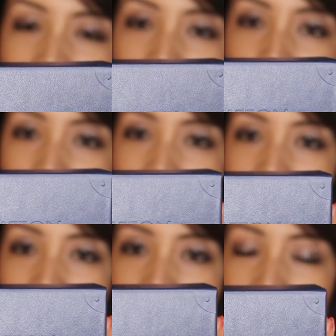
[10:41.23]
I'm
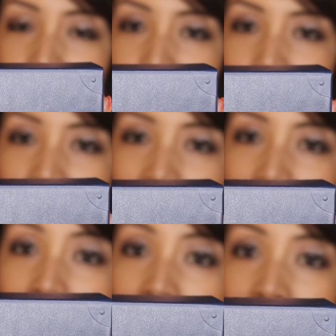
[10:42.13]
thinking they
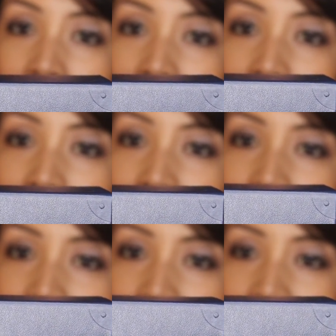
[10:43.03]
might
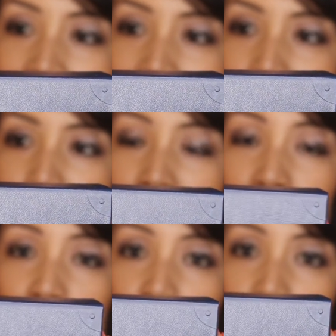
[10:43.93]
have
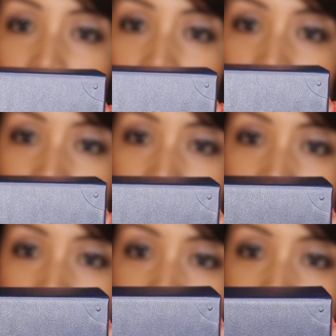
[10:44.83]
meant to pull those
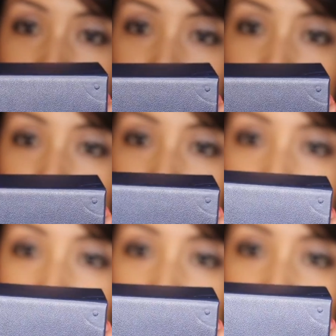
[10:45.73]
sunglasses,
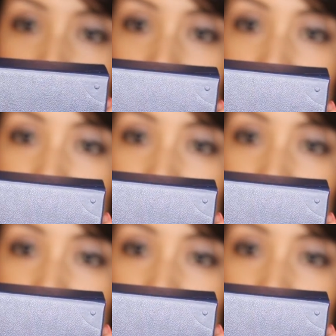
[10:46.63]
return to